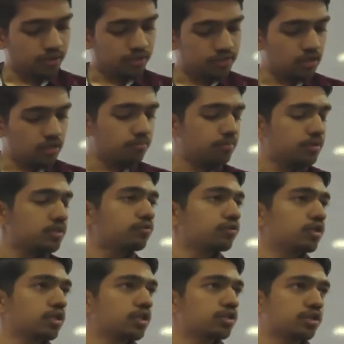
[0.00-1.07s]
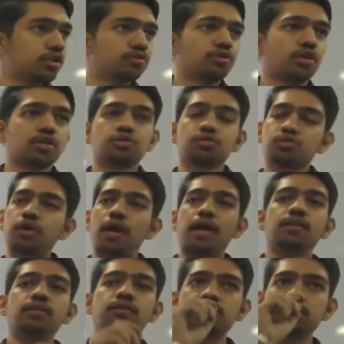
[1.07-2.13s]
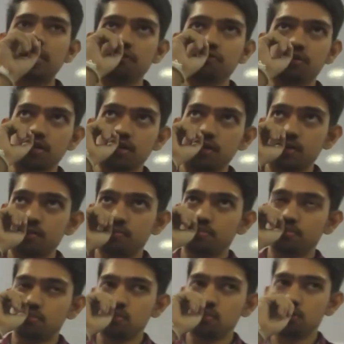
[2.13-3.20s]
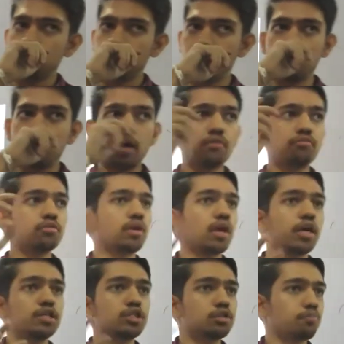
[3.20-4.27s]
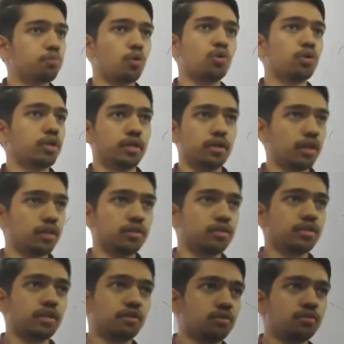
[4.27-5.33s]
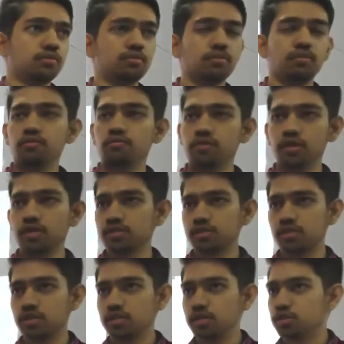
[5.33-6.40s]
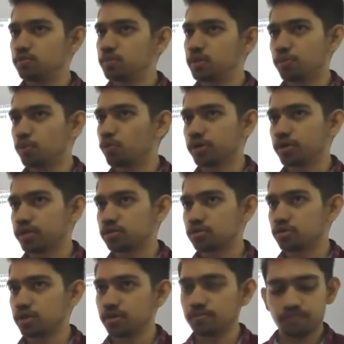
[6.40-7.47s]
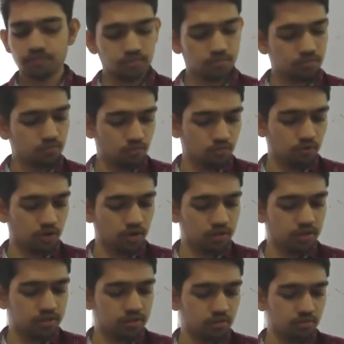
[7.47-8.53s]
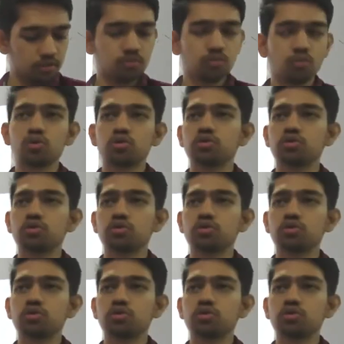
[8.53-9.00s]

So examples for tertiary structure. So at this level, we have a nice protein at this level. We consider these to be proteins. Okay. What are the examples?